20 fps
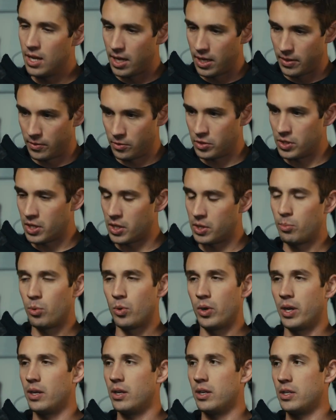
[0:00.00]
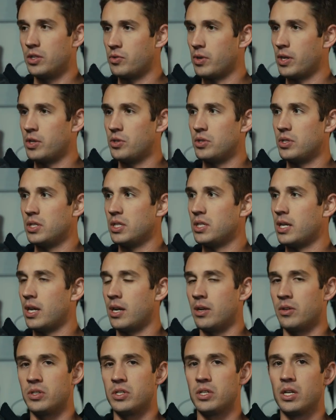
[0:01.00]
And there's another point, as strange as it
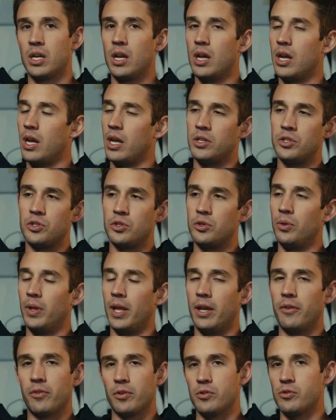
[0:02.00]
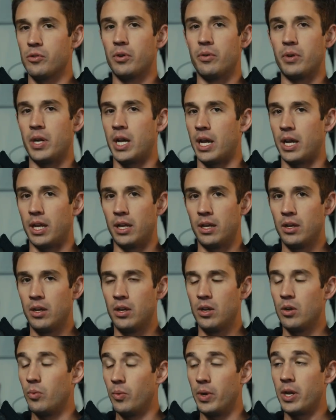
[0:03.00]
sounds, it's too late for Drew and I.
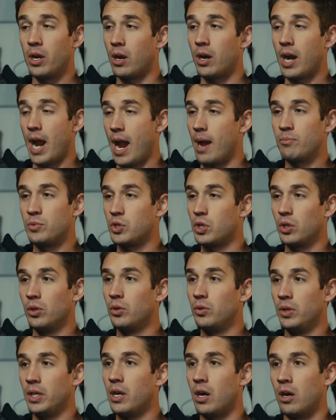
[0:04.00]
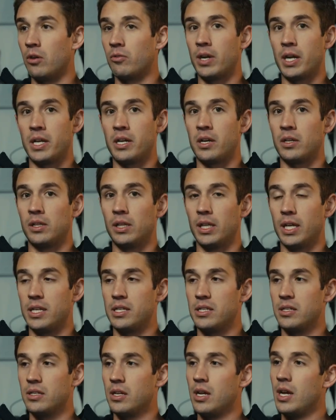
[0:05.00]
We are absolutely already on a
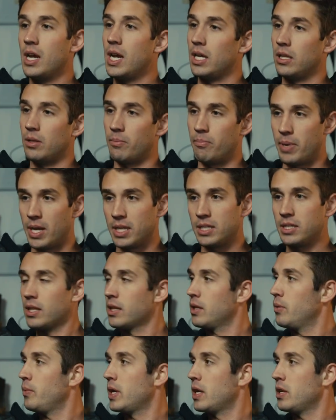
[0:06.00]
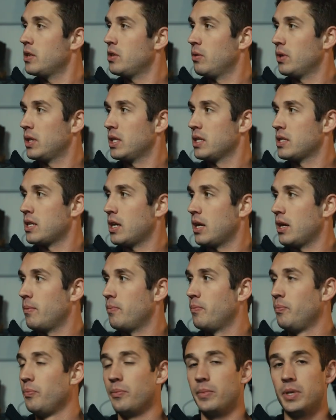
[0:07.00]
list. And the best thing that we can do at this
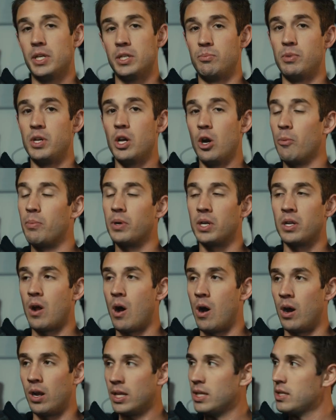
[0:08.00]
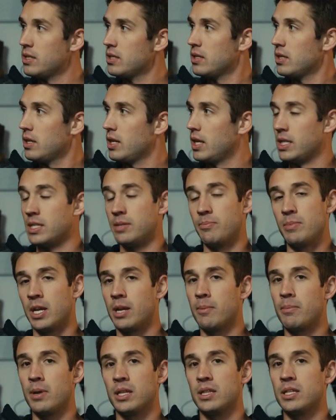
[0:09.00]
time is be open and honest and speak
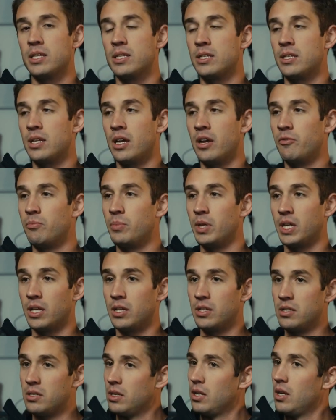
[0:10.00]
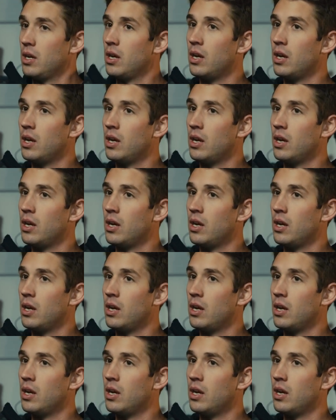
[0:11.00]
about this stuff, because